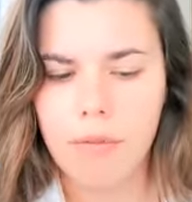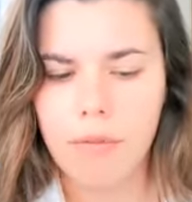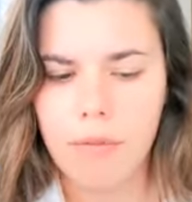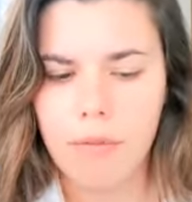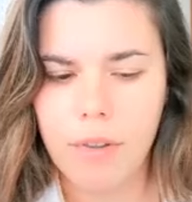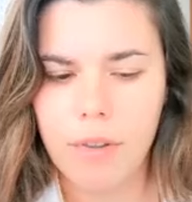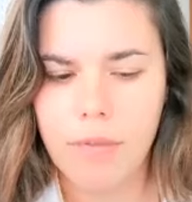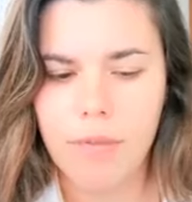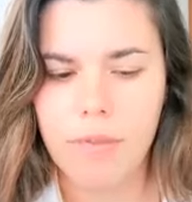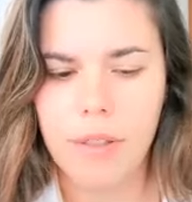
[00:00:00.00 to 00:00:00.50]

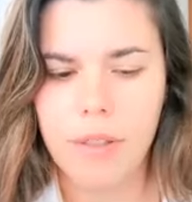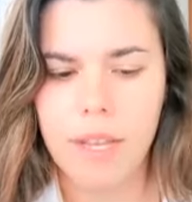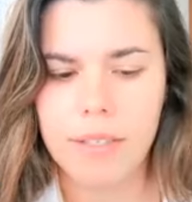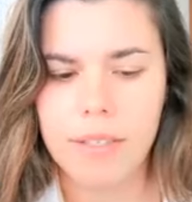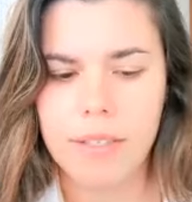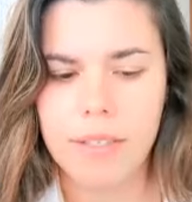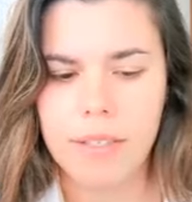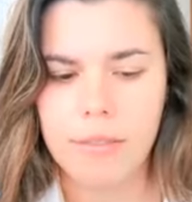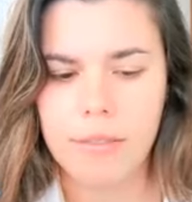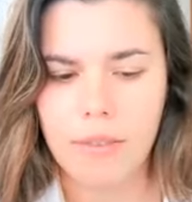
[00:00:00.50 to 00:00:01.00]

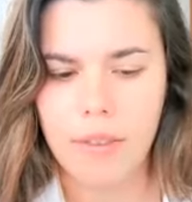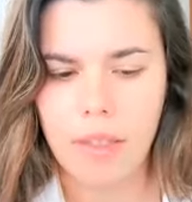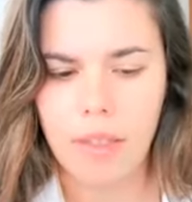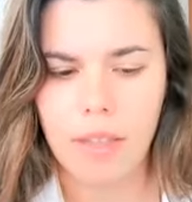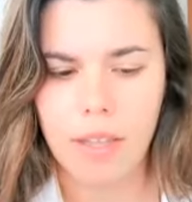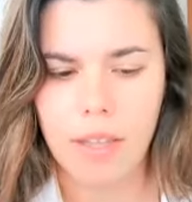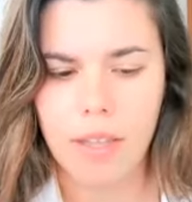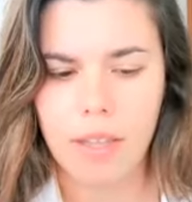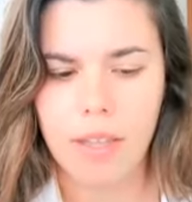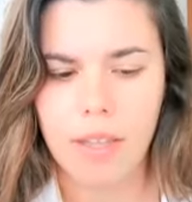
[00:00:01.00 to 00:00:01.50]
Reflective
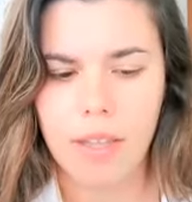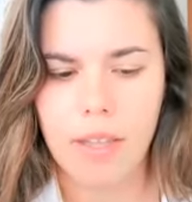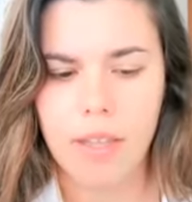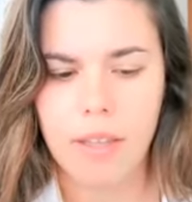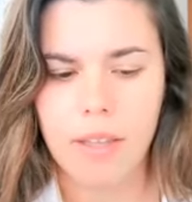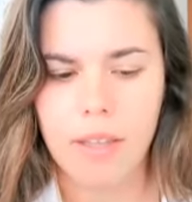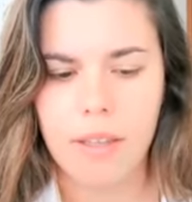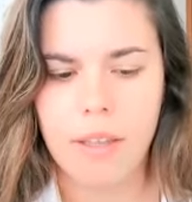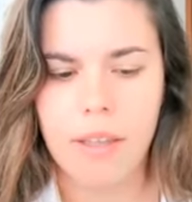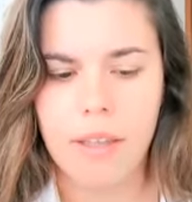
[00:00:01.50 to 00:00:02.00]

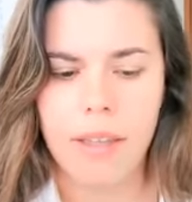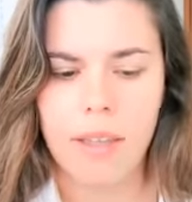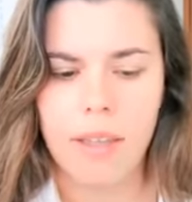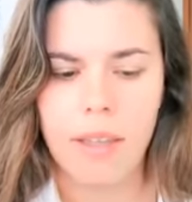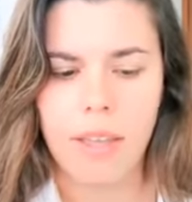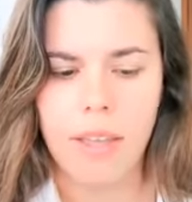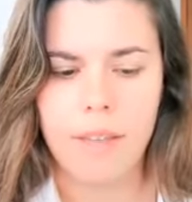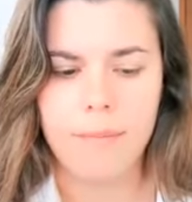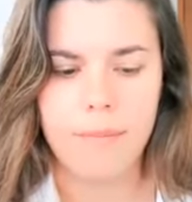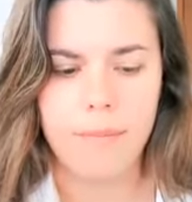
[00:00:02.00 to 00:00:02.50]
thinking.
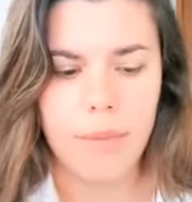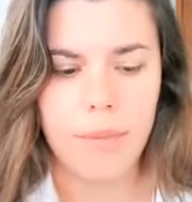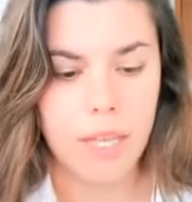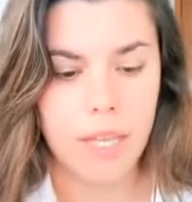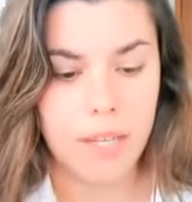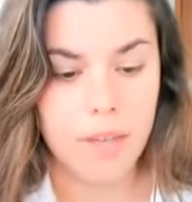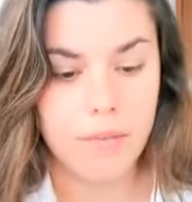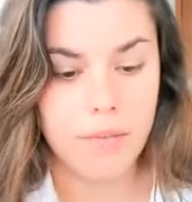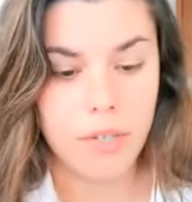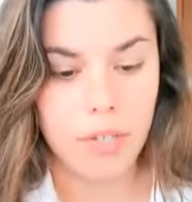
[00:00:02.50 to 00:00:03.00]

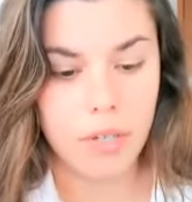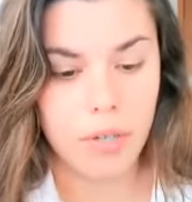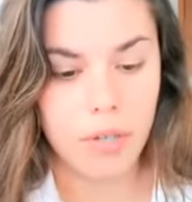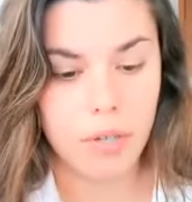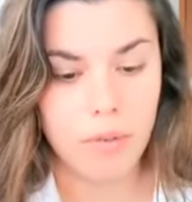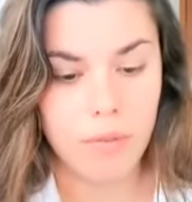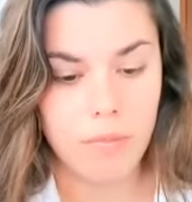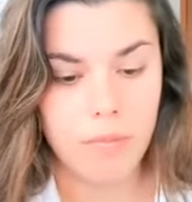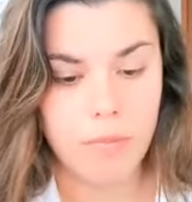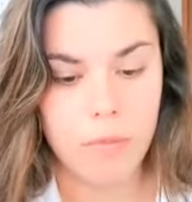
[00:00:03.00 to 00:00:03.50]
It gives
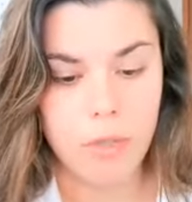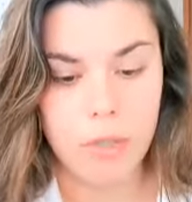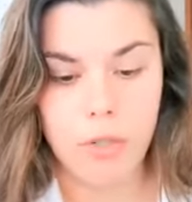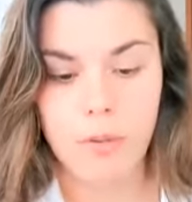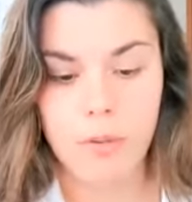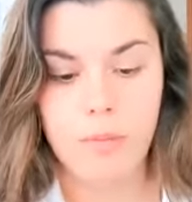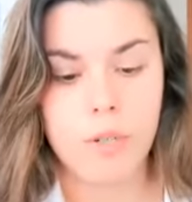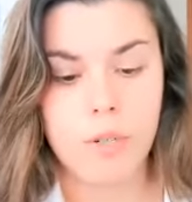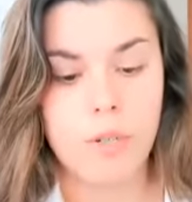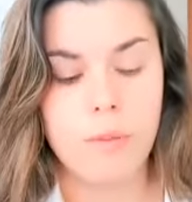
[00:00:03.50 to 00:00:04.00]
you
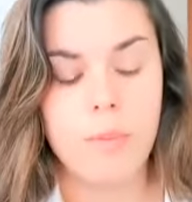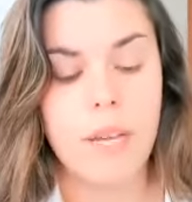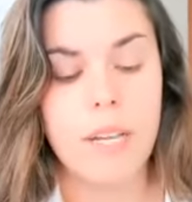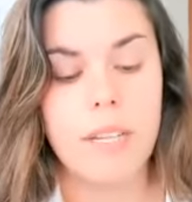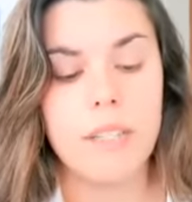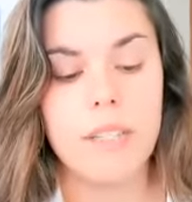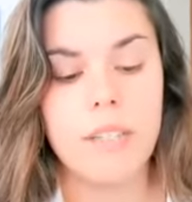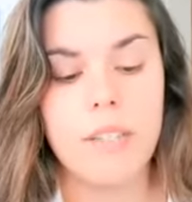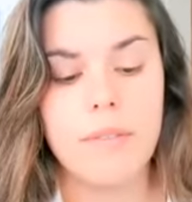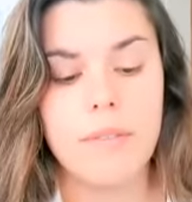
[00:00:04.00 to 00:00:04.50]
true
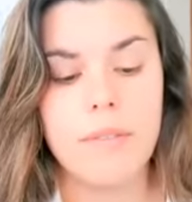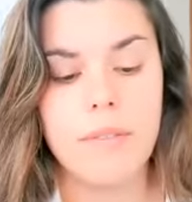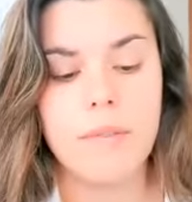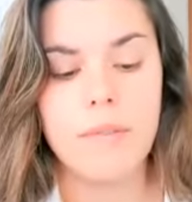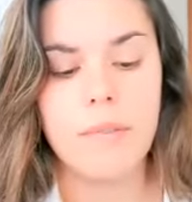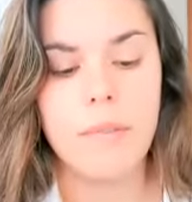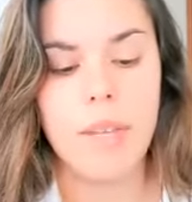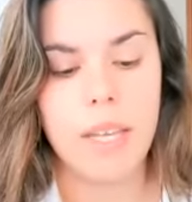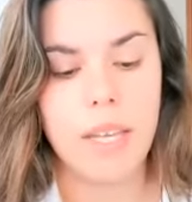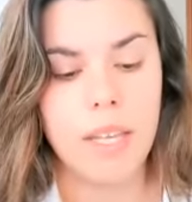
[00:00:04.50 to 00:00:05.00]
perspective.
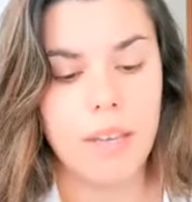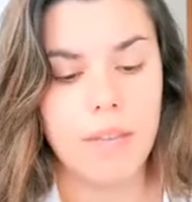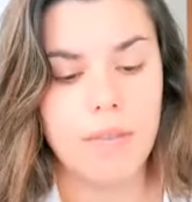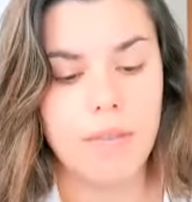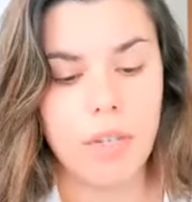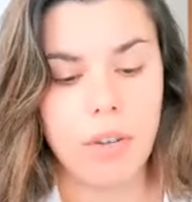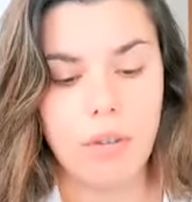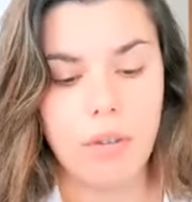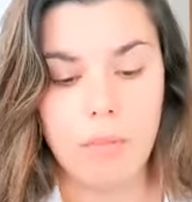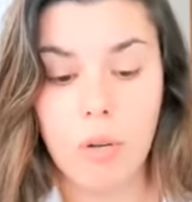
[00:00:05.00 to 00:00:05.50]
It
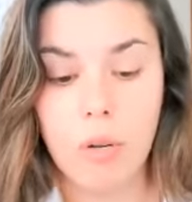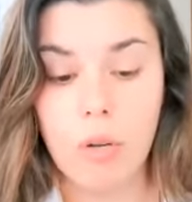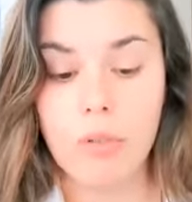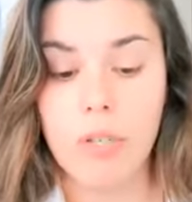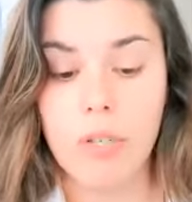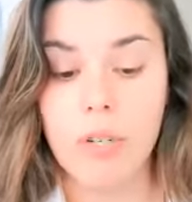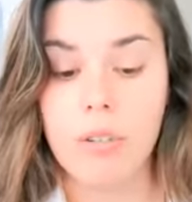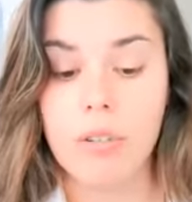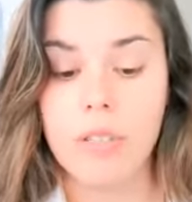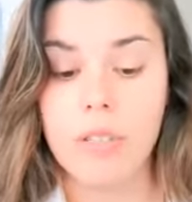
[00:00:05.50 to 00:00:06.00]
gives you
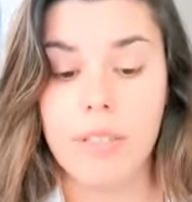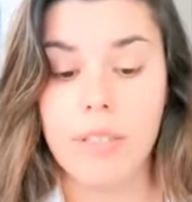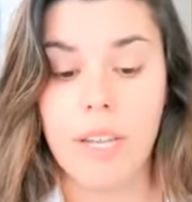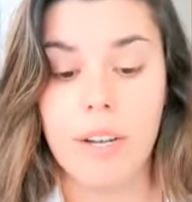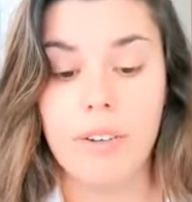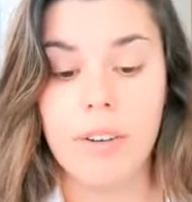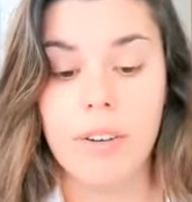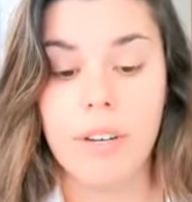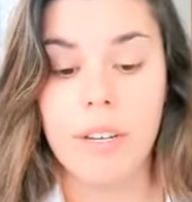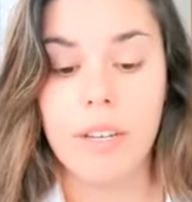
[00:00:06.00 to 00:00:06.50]
emotional
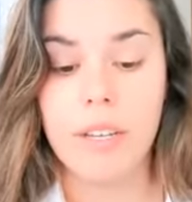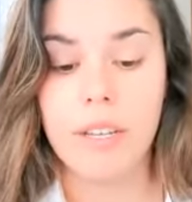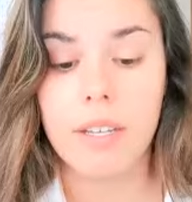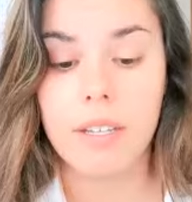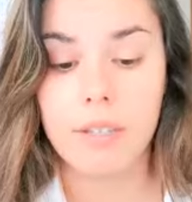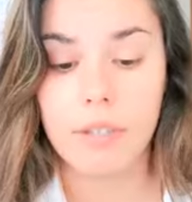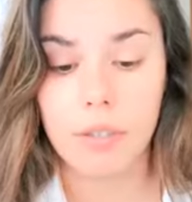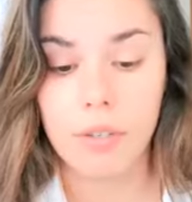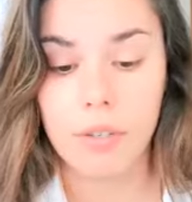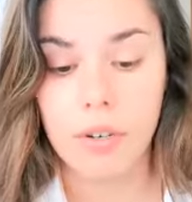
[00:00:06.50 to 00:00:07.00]
integrity
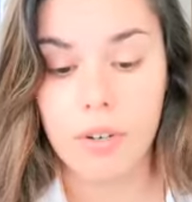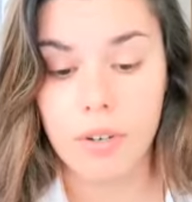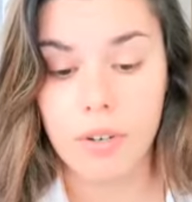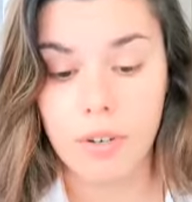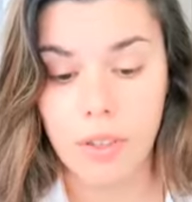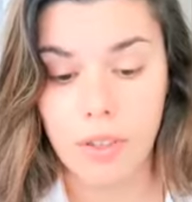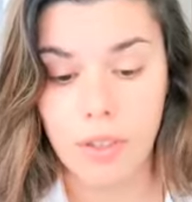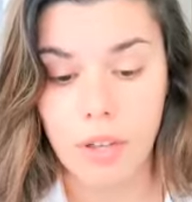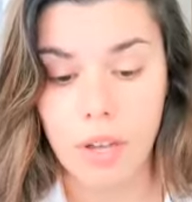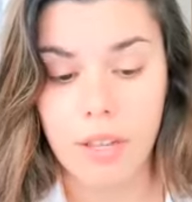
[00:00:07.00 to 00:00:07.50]
to your
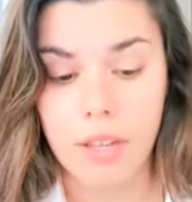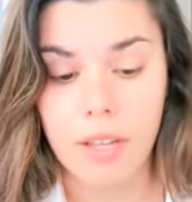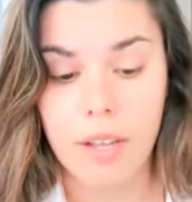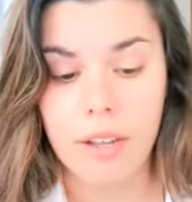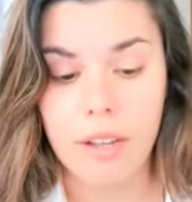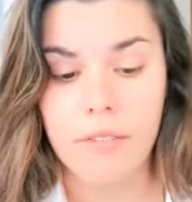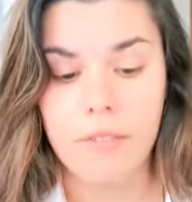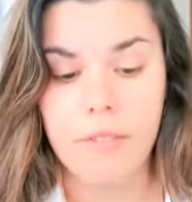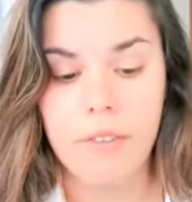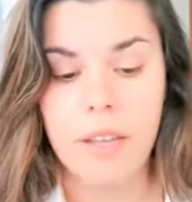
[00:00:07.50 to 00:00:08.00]
thought
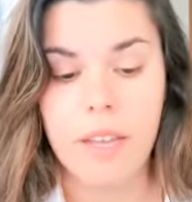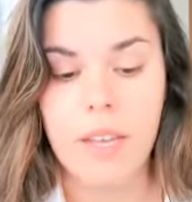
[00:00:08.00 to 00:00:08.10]
life.